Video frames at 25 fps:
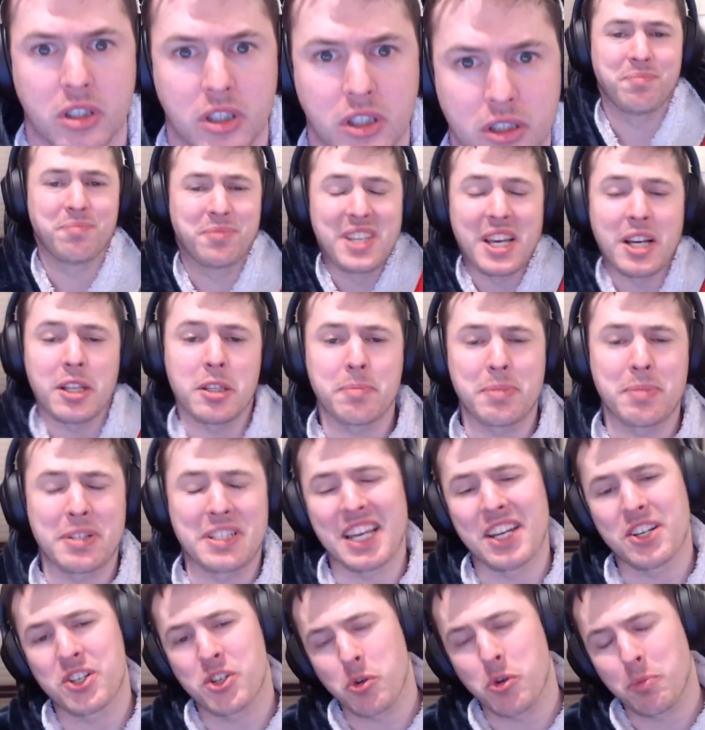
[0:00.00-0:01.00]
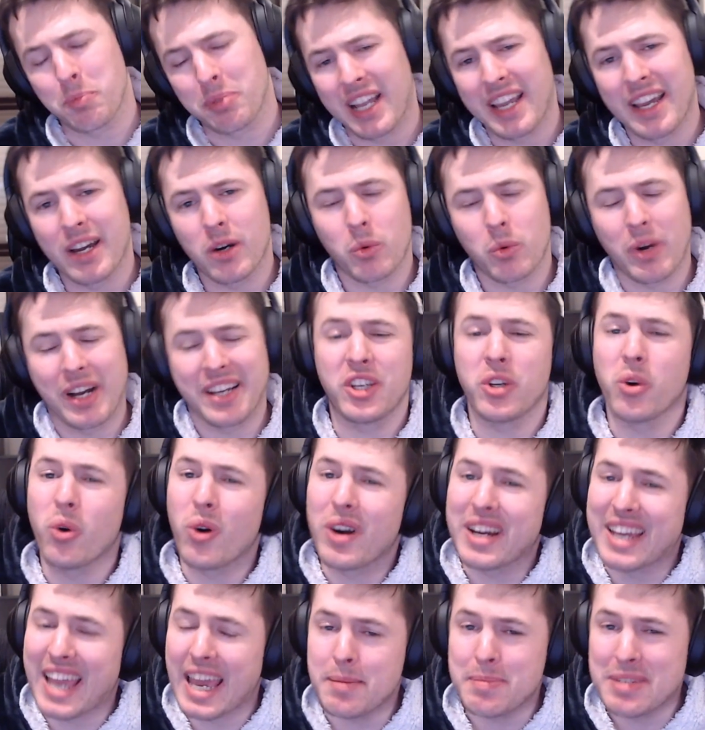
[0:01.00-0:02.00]
Tell the potential player why
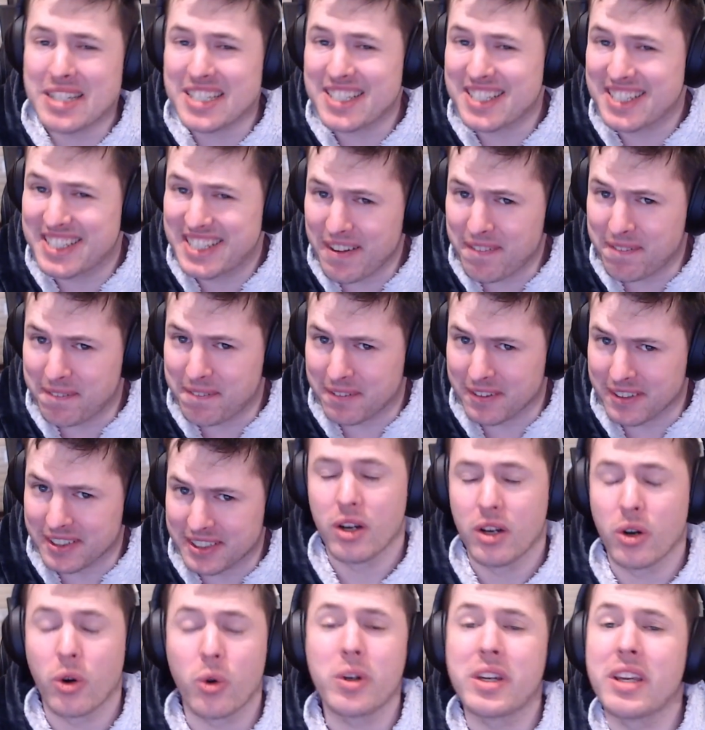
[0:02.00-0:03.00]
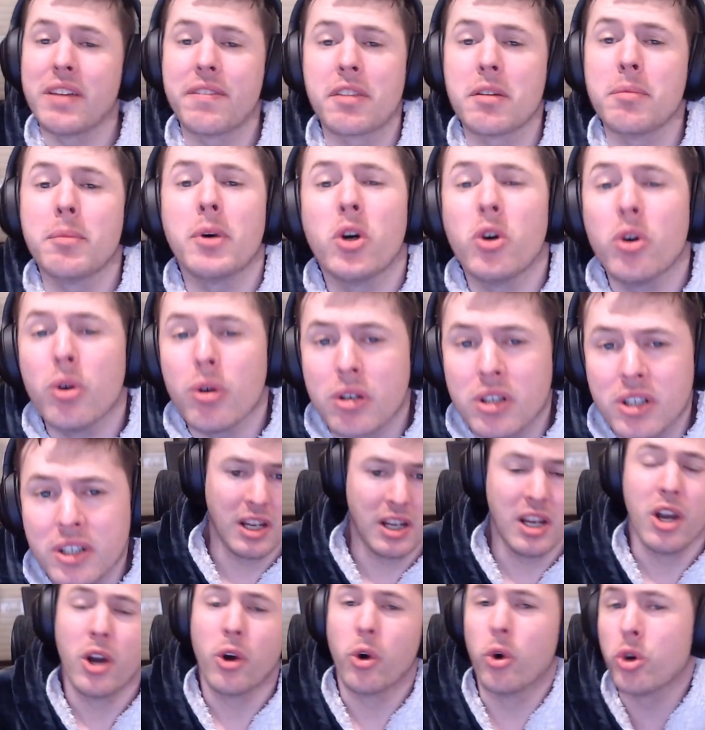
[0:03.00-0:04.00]
your game is different, or give them a hook.